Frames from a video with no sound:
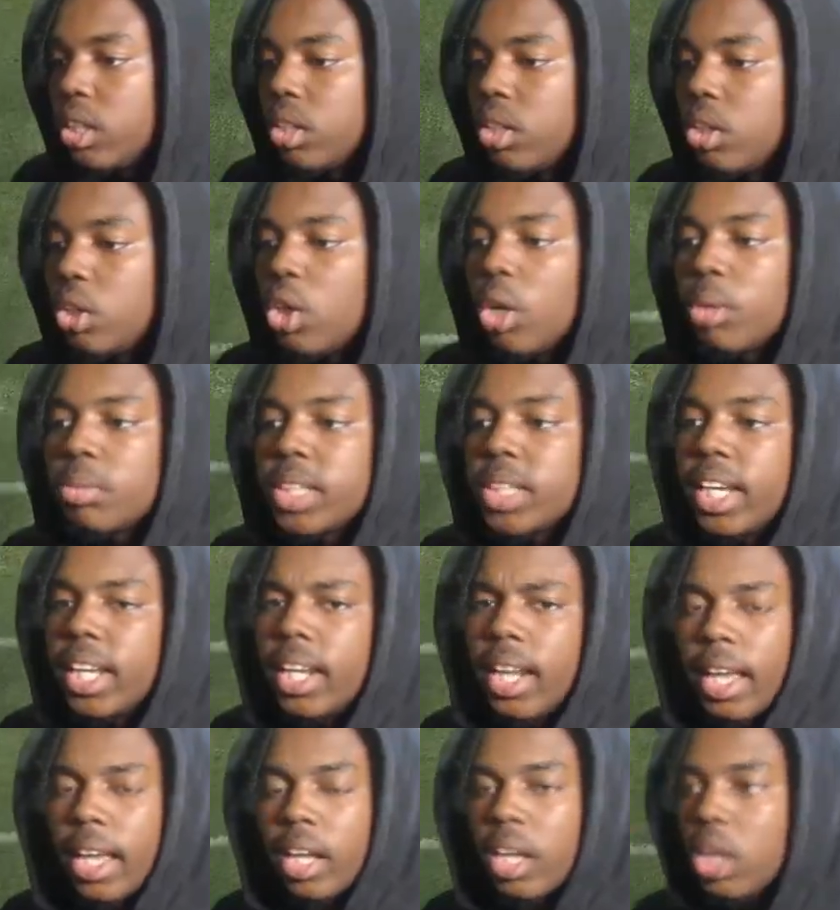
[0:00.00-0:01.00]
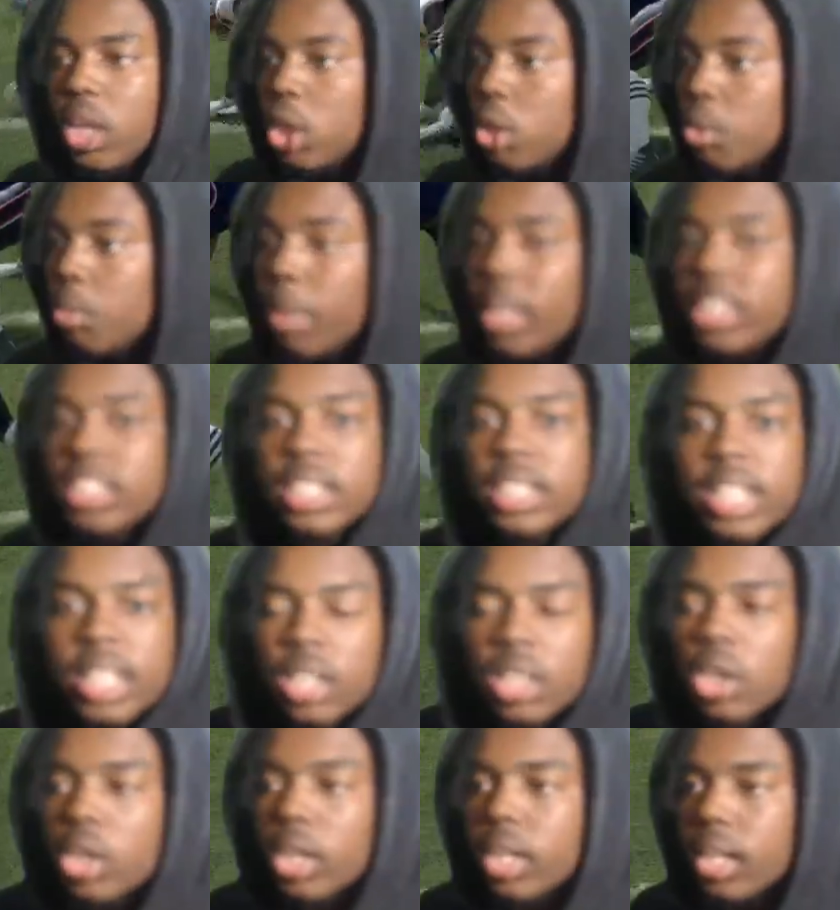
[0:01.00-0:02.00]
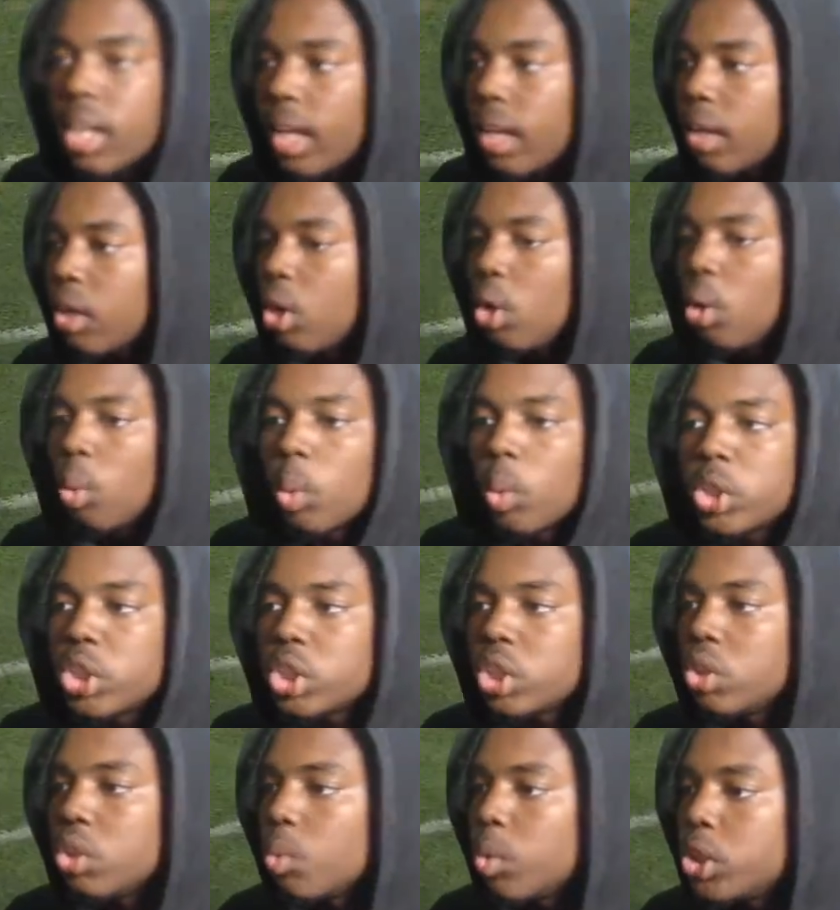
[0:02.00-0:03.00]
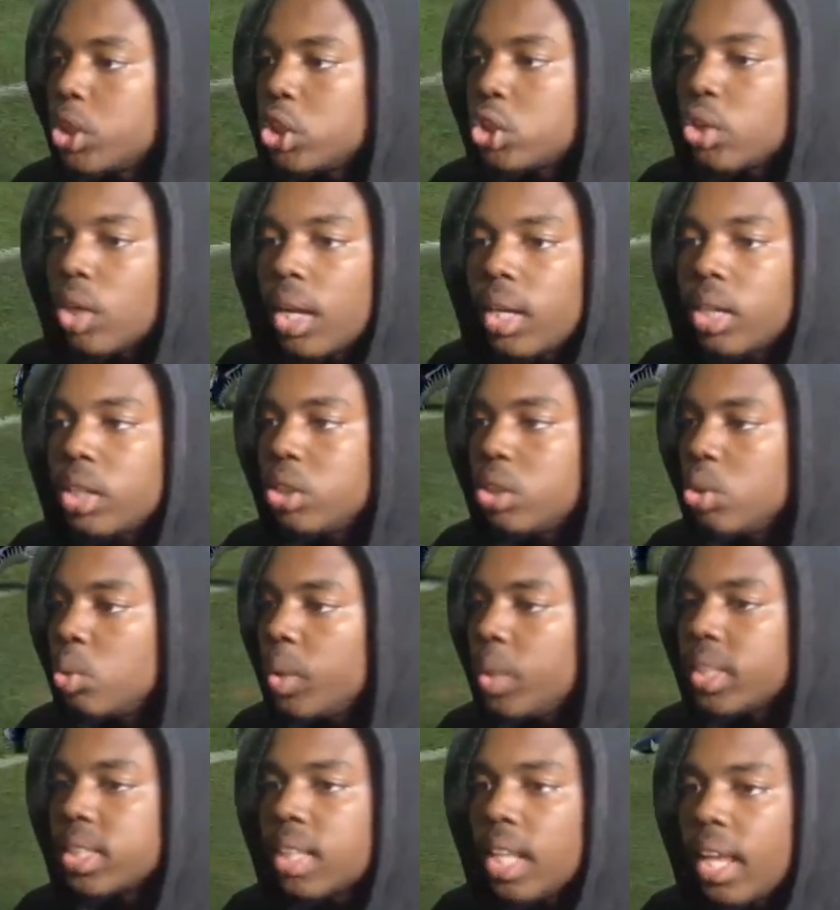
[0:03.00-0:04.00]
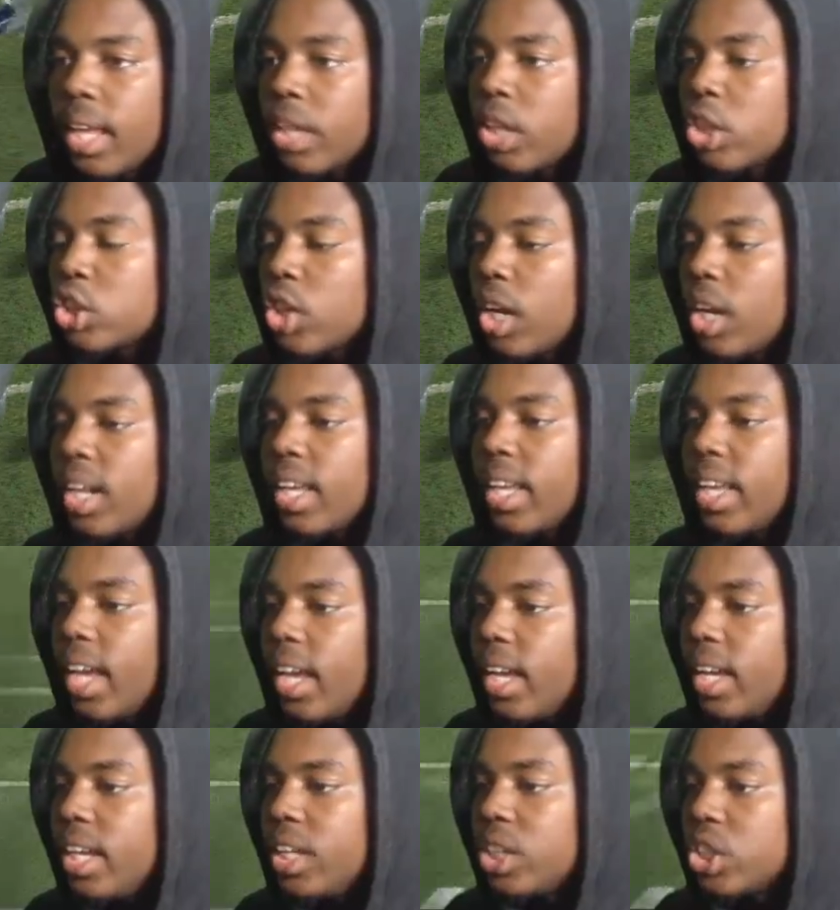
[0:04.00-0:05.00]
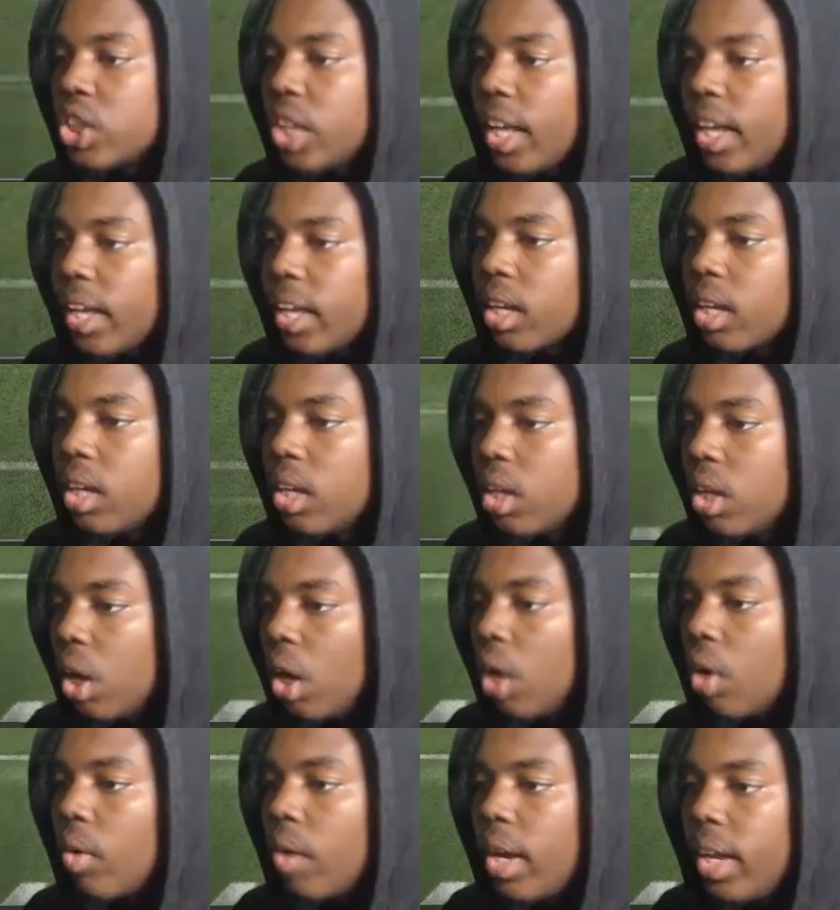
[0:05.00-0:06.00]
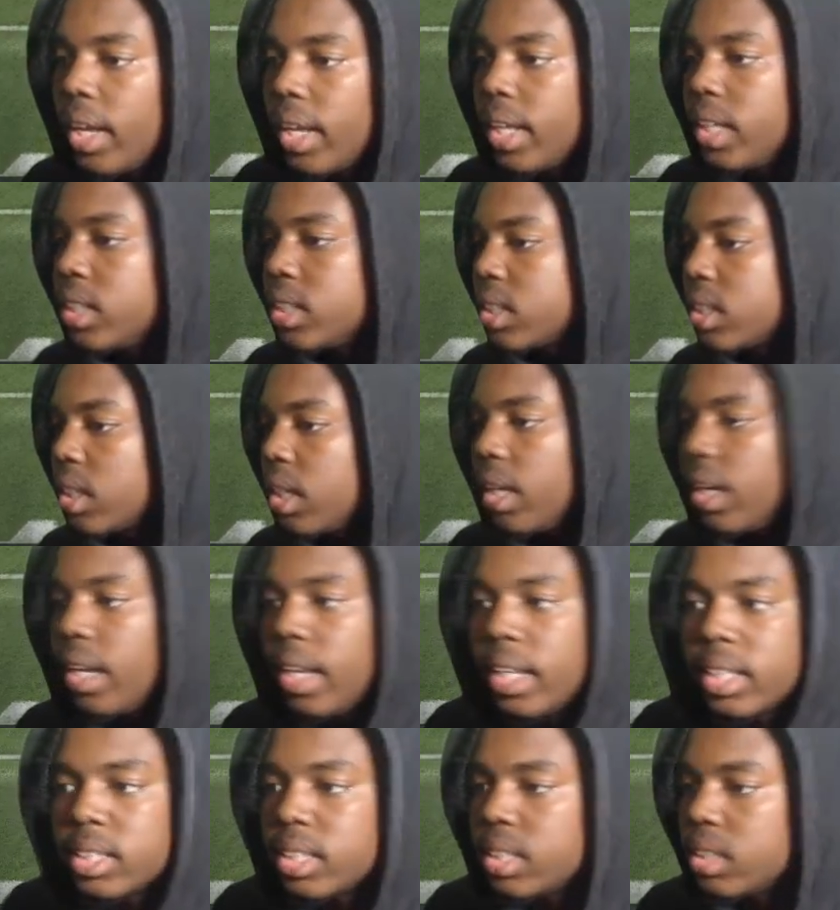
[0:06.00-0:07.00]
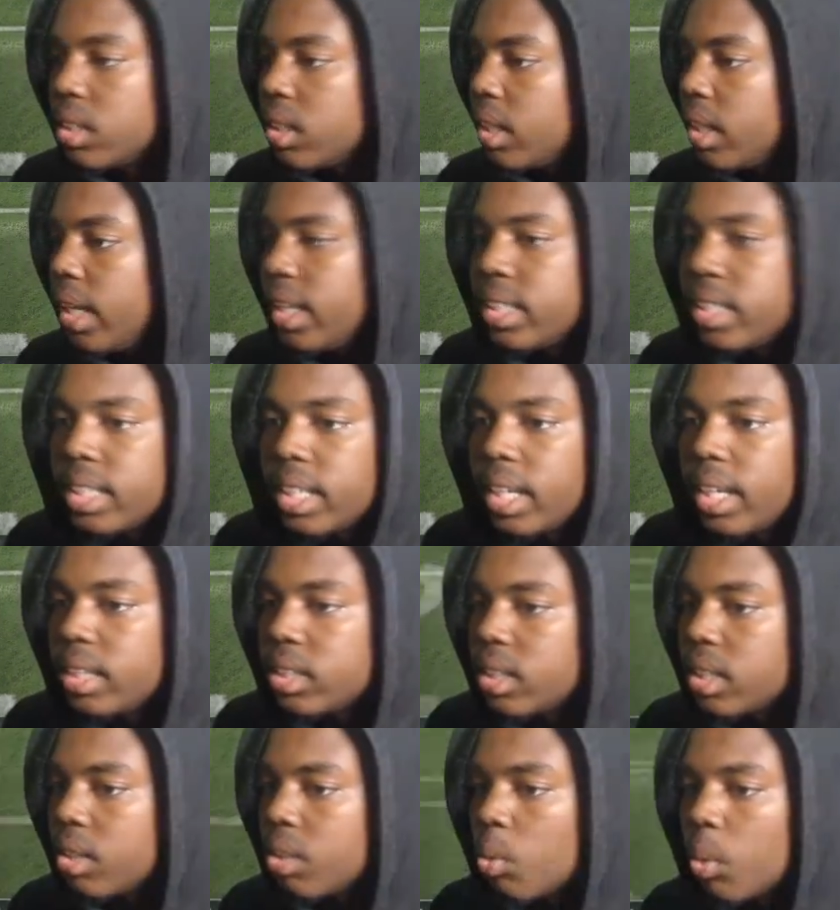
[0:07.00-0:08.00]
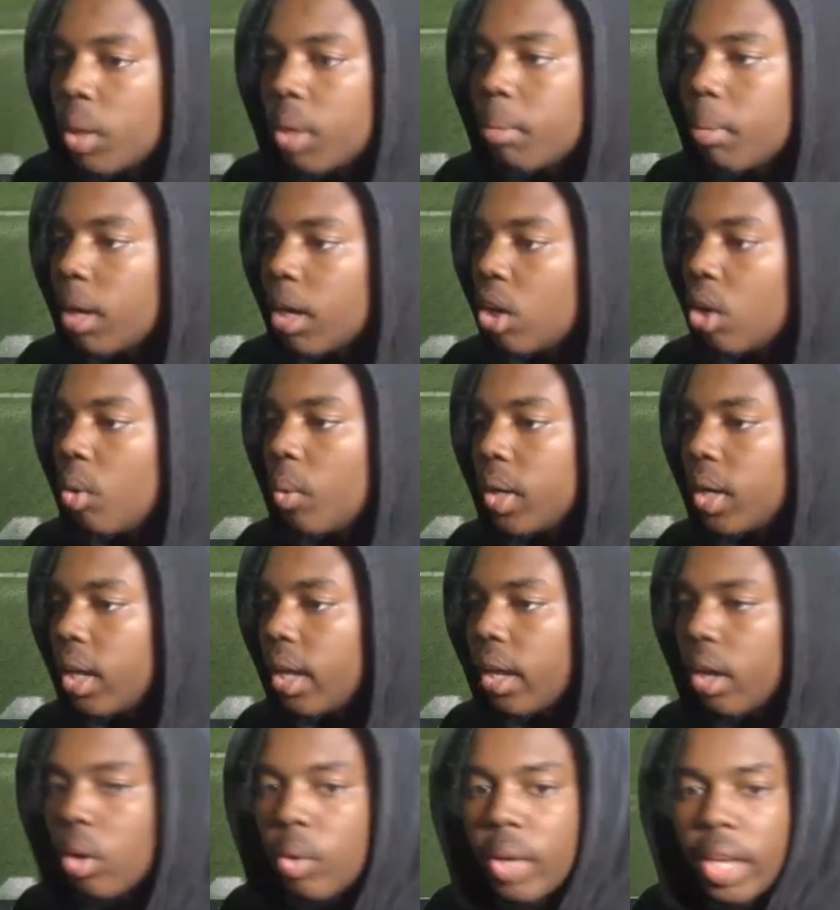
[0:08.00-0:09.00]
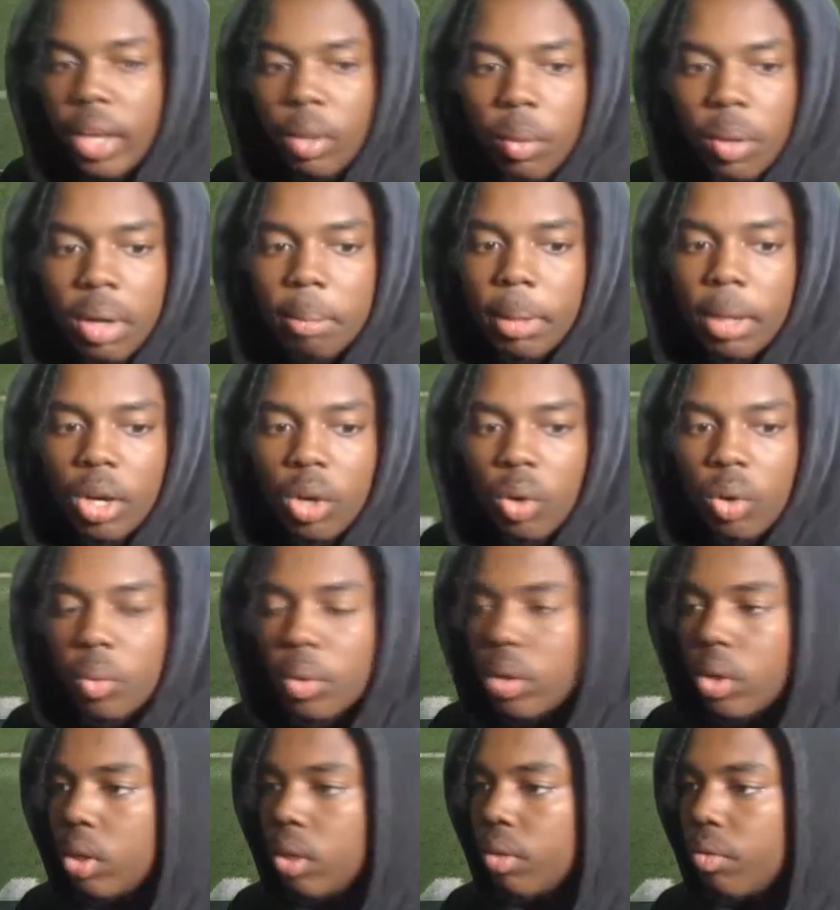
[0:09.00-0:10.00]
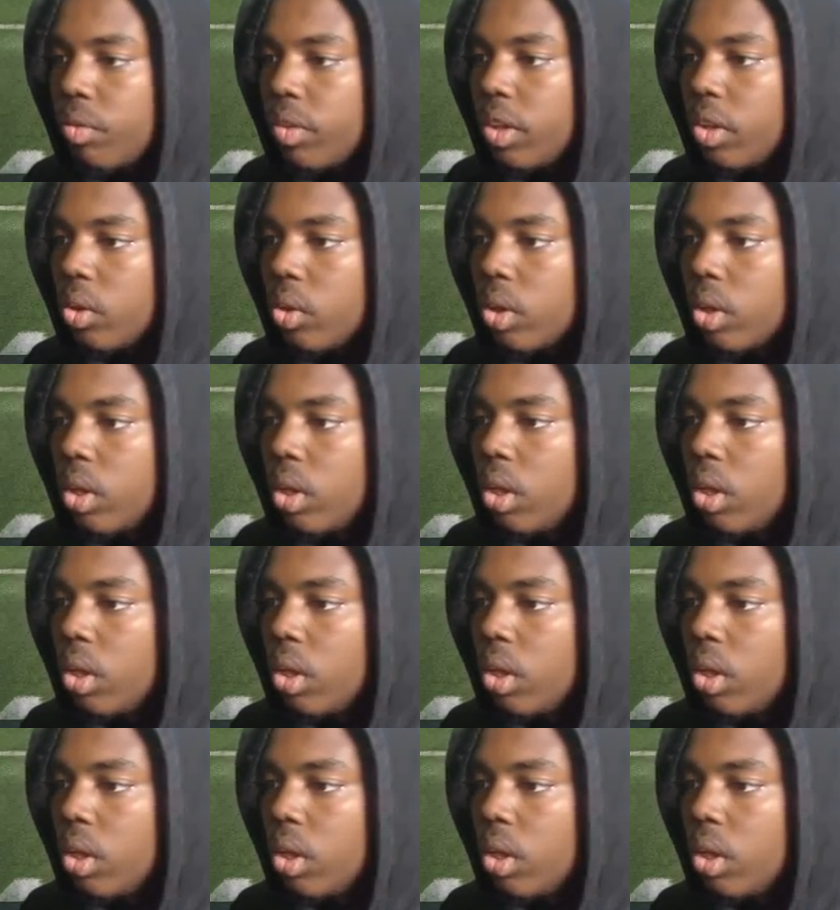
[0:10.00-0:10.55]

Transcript: You know what I'm saying? Like, you basically looking like what you're trying to do is like you're trying to gauge like, all right, is it where am I going? Like, okay, where am I going on the field?